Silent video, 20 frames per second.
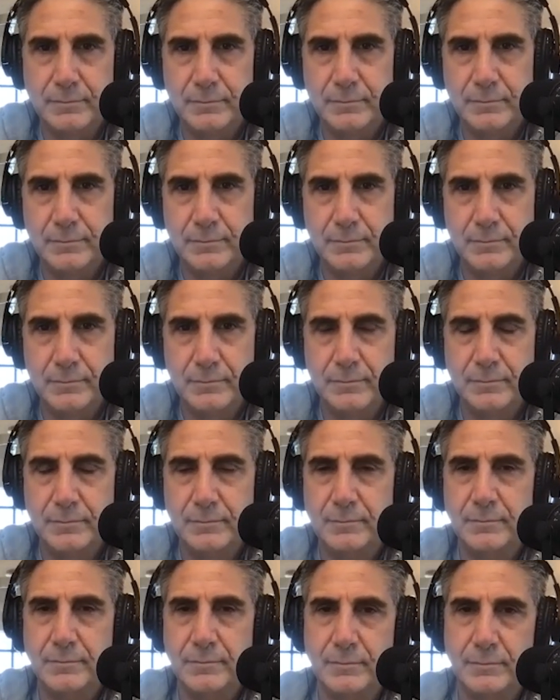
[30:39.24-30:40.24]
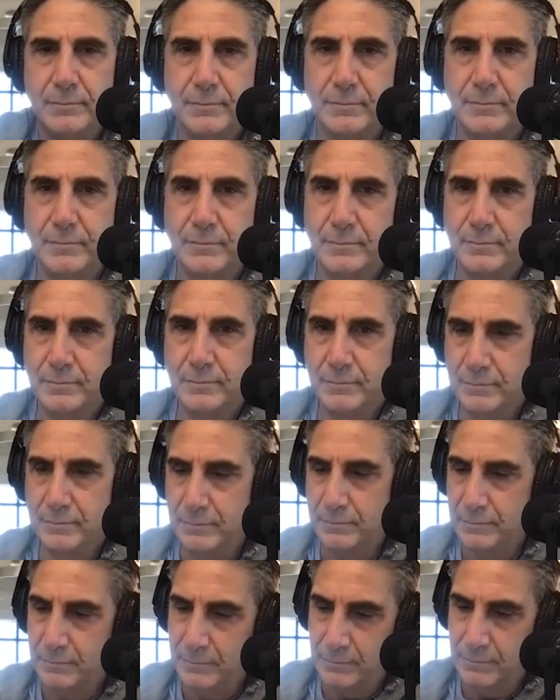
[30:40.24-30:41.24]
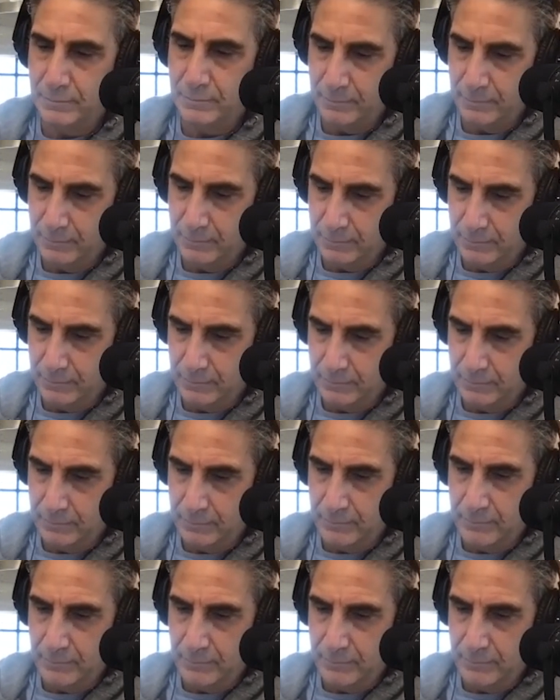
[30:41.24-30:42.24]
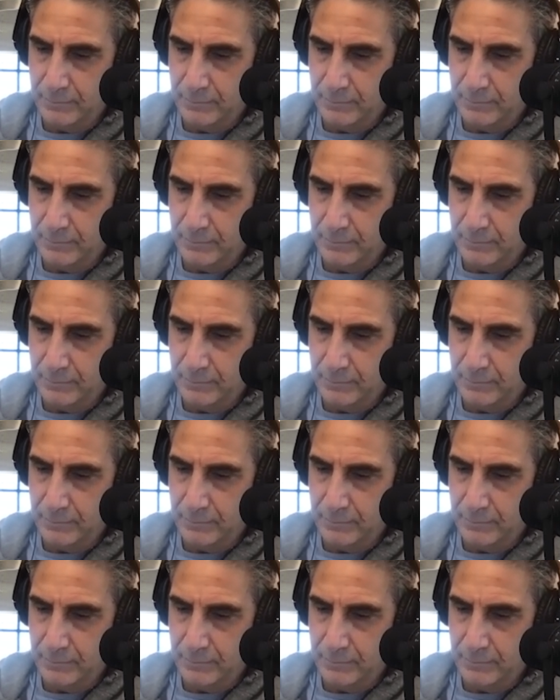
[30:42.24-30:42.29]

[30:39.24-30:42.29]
(silent)